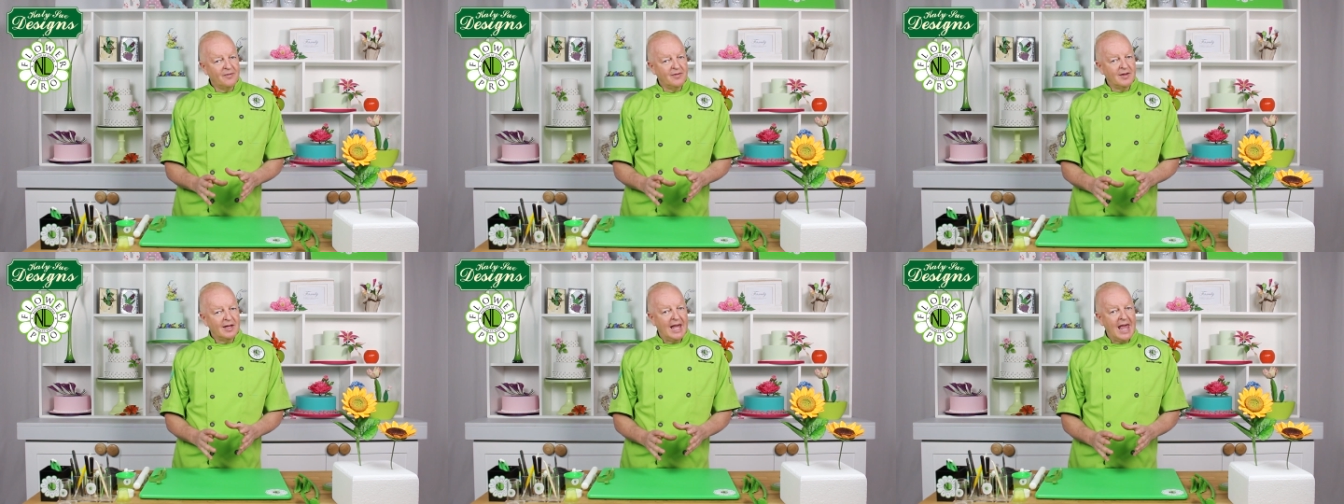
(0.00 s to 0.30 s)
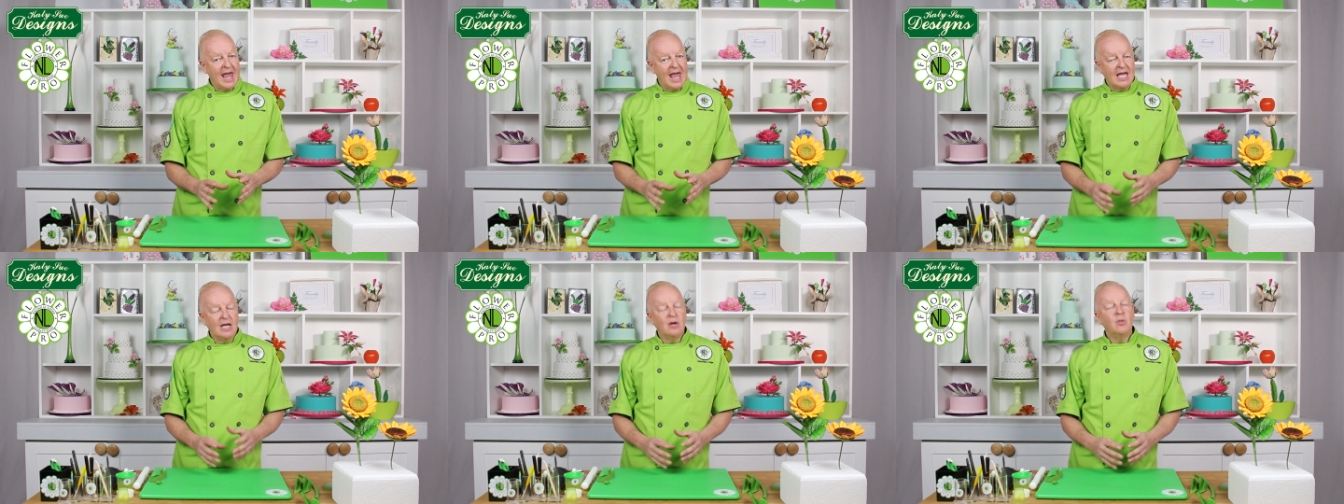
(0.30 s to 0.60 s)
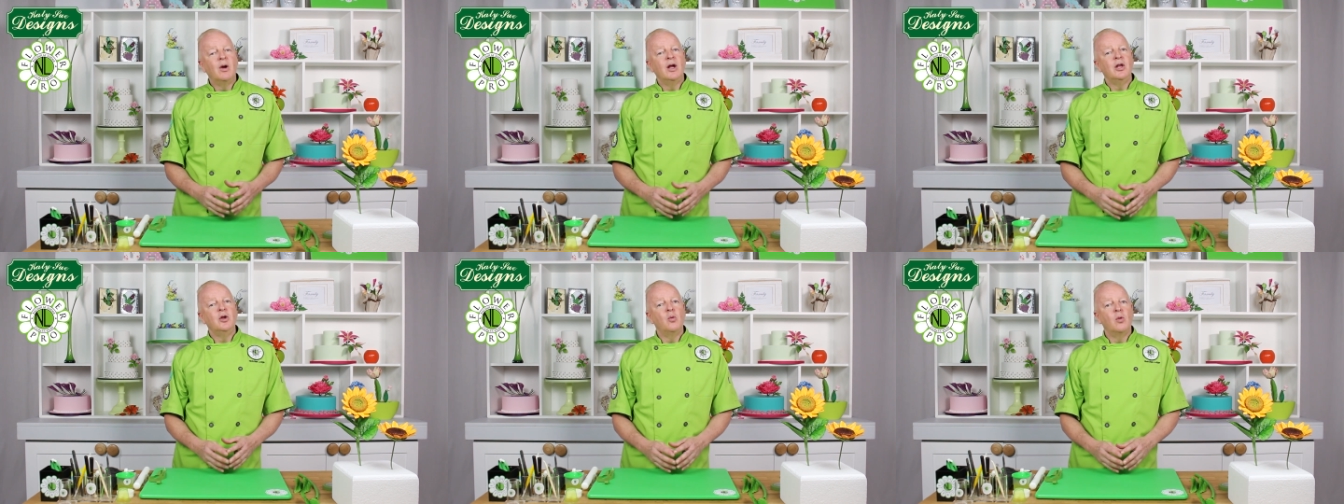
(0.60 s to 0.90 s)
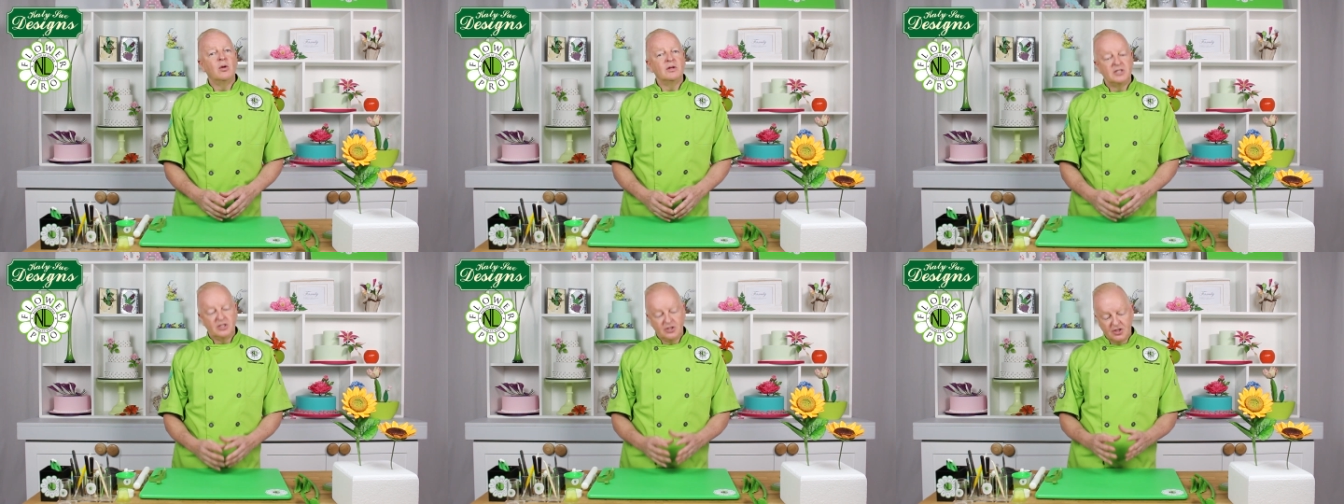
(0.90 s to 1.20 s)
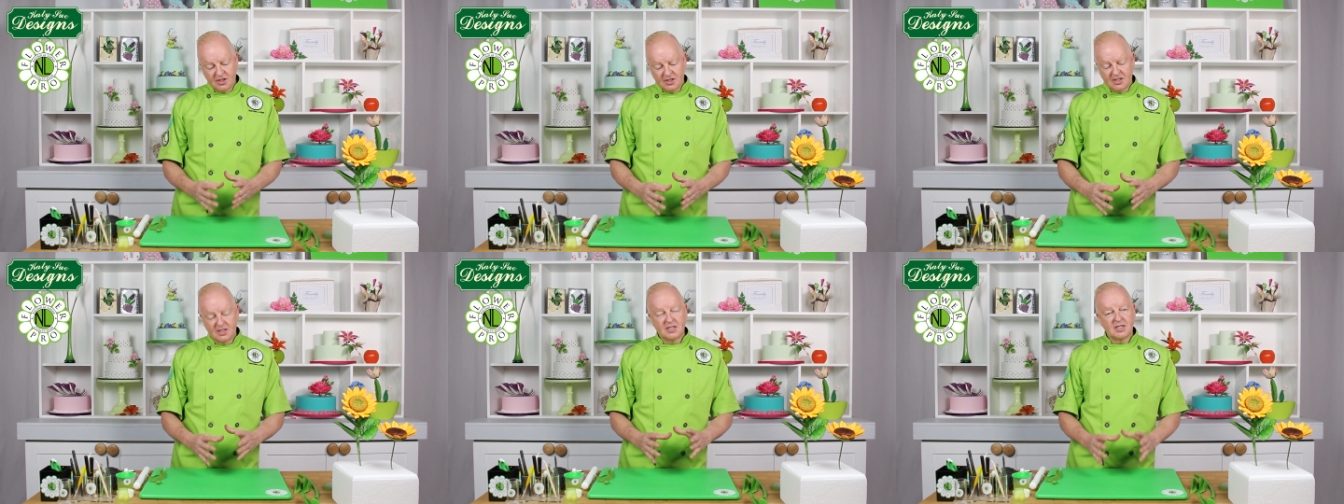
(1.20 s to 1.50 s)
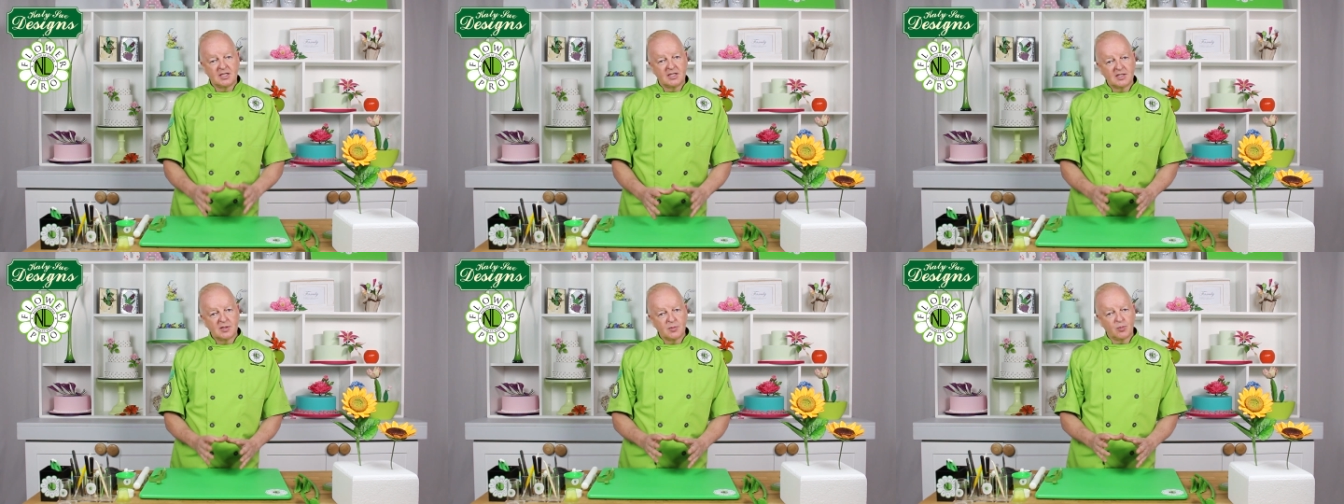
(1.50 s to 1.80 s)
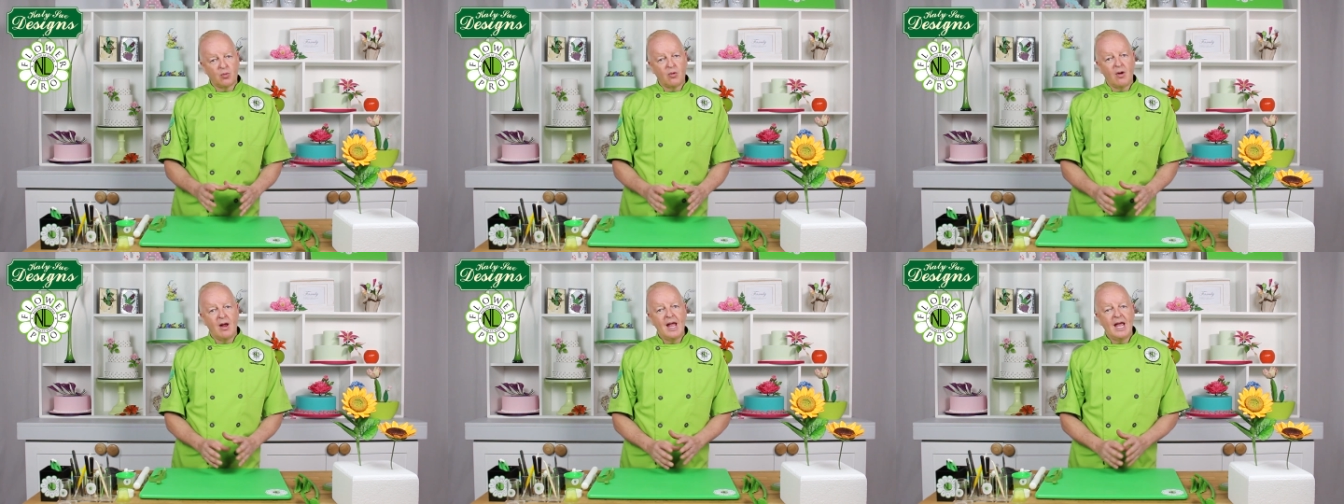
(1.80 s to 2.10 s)
of a cake where you want it just as a
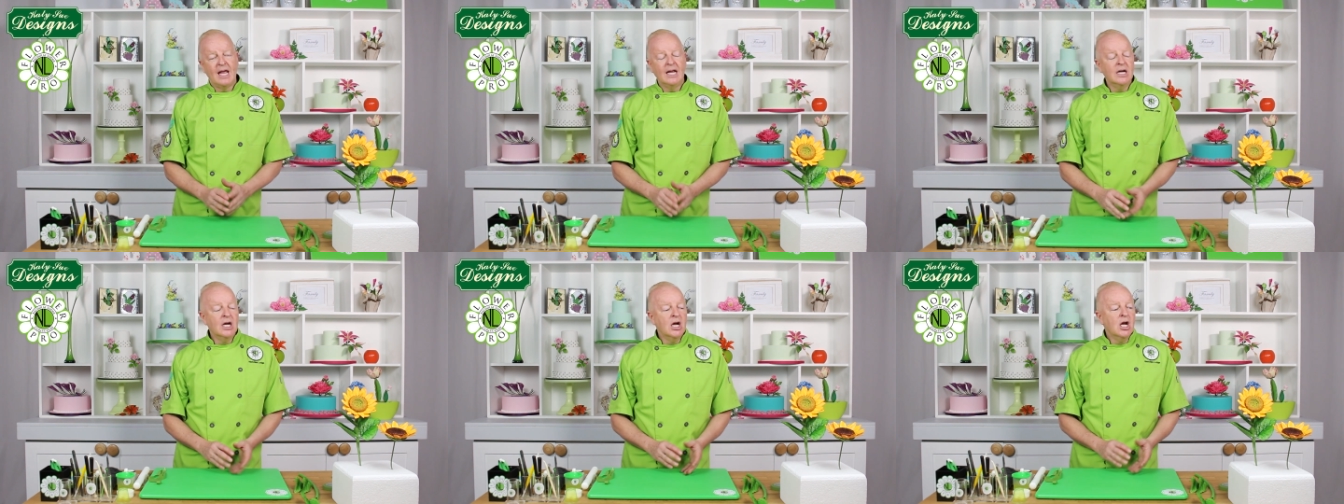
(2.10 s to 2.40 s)
spray,